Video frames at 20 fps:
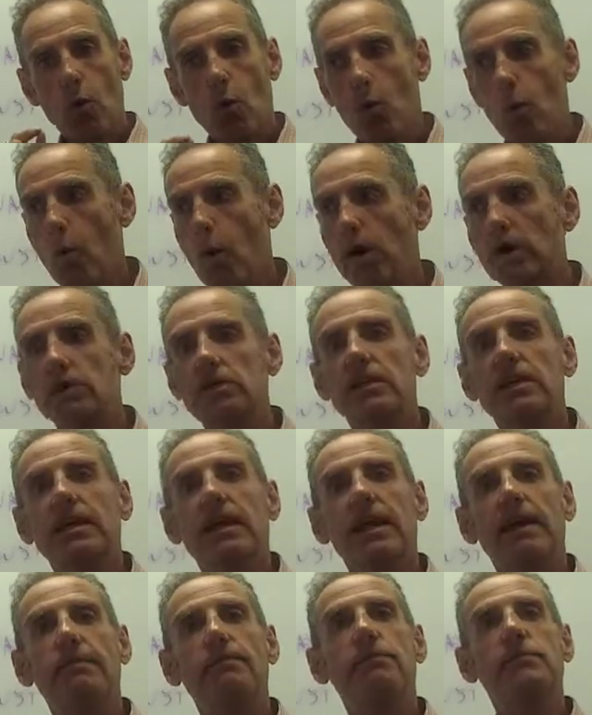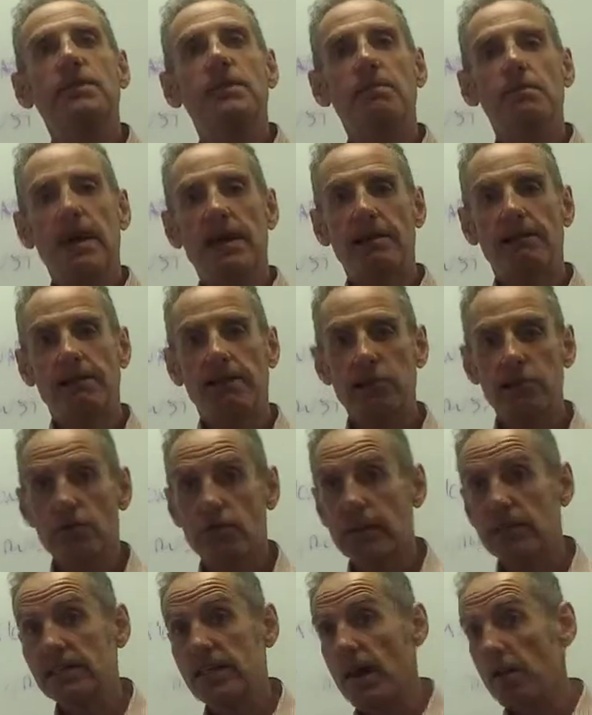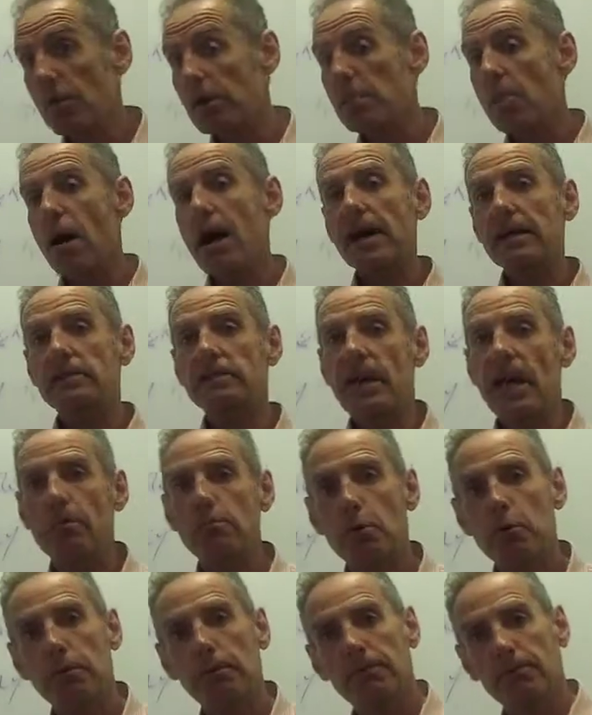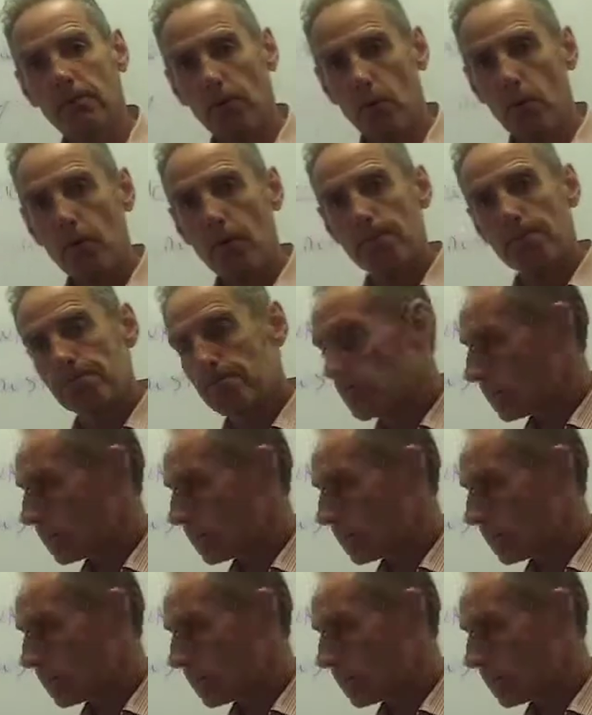what to give to the beneficiaries. Now, in my example before,